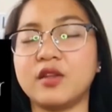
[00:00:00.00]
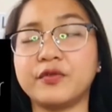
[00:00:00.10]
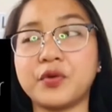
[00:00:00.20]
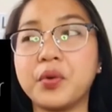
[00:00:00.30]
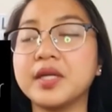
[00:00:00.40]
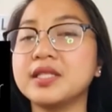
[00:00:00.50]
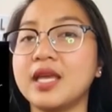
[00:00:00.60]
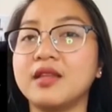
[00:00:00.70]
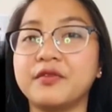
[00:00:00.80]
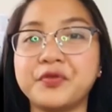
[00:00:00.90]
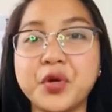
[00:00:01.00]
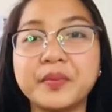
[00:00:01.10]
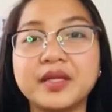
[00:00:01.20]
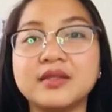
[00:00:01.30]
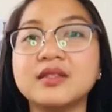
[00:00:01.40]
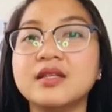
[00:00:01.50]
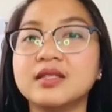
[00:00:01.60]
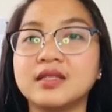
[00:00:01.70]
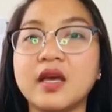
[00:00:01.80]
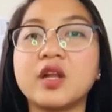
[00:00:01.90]
And of course, in the formal
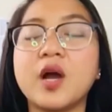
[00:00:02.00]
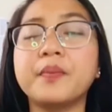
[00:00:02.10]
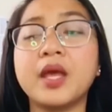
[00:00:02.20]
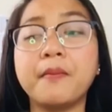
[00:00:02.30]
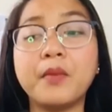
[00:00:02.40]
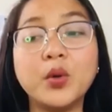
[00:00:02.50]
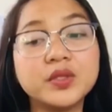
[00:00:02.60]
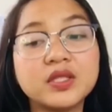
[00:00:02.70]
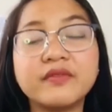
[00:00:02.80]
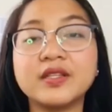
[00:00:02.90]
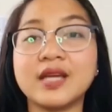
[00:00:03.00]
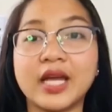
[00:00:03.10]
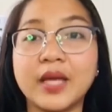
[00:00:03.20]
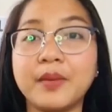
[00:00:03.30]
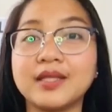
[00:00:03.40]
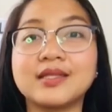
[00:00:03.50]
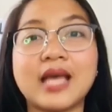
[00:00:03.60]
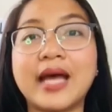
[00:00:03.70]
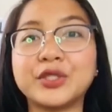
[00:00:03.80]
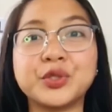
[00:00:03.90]
setup, most of the time
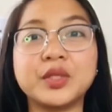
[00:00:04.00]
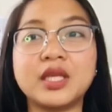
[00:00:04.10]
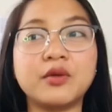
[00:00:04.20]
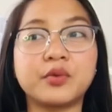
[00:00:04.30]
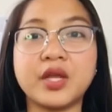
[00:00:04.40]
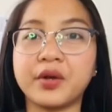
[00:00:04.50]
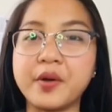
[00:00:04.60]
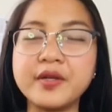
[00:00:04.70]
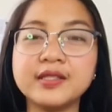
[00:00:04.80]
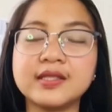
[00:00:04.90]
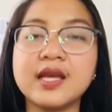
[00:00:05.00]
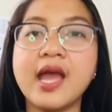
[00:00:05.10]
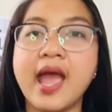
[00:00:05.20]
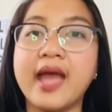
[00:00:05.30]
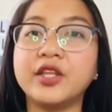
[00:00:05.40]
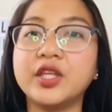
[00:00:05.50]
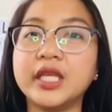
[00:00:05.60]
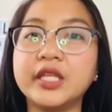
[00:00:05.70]
it's actually rehearsed and you